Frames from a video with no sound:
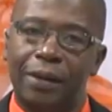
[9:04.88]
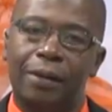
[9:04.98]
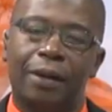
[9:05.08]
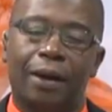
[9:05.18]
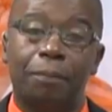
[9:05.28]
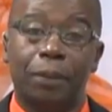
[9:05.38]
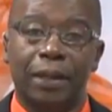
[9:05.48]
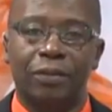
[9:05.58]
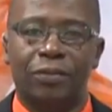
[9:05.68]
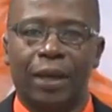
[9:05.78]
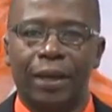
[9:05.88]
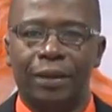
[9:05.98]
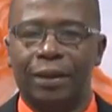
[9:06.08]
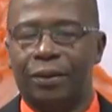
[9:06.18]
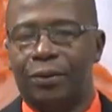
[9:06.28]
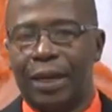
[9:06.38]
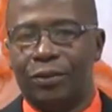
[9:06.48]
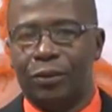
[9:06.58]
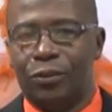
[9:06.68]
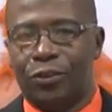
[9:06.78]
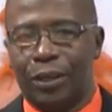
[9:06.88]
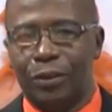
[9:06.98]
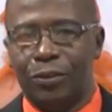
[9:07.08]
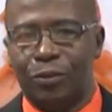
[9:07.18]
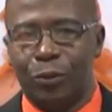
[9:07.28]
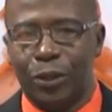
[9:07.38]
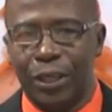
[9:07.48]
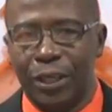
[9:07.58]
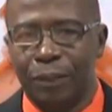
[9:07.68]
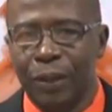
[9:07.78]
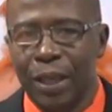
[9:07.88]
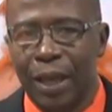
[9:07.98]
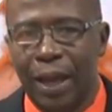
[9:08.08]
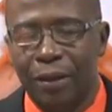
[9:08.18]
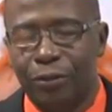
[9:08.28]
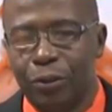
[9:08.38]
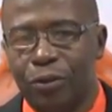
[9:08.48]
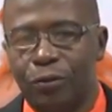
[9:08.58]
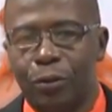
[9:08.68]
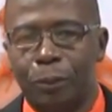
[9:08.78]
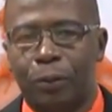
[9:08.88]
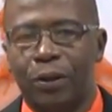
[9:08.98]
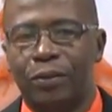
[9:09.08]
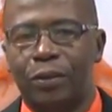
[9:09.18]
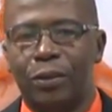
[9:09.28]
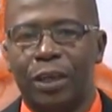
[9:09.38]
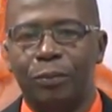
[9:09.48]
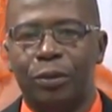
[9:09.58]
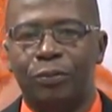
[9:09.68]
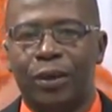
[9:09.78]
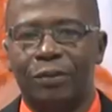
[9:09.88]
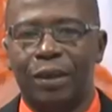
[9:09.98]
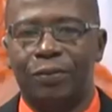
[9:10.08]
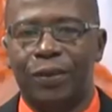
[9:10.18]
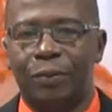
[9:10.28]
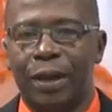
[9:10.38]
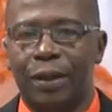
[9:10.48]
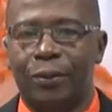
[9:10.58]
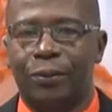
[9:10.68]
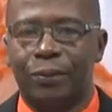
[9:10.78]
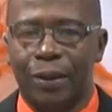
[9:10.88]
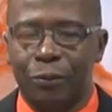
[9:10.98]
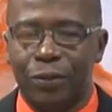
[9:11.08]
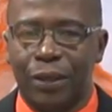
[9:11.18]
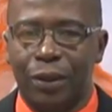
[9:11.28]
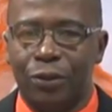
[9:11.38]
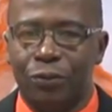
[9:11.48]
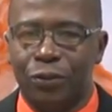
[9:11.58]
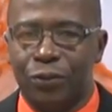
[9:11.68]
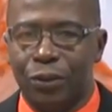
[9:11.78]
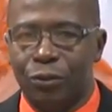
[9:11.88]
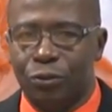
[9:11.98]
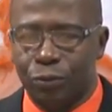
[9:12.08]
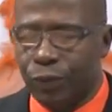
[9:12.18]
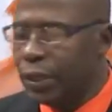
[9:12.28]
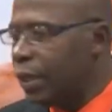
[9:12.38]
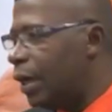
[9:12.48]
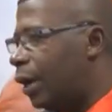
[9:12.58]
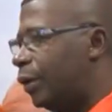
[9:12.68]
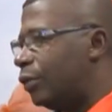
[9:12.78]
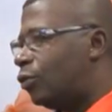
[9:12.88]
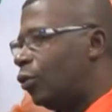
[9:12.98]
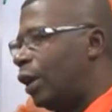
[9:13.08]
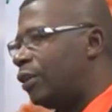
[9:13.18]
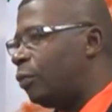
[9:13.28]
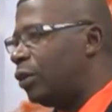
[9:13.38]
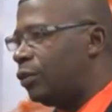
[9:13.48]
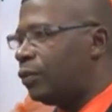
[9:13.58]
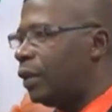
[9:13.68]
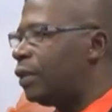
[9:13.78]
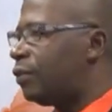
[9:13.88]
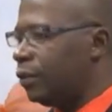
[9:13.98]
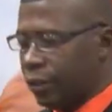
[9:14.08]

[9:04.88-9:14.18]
it up inside Rise and Shine this morning. And for those of you on Pulse 89.5 FM, hello, we thank you for staying tuned. All right, so as Bunji said, let's turn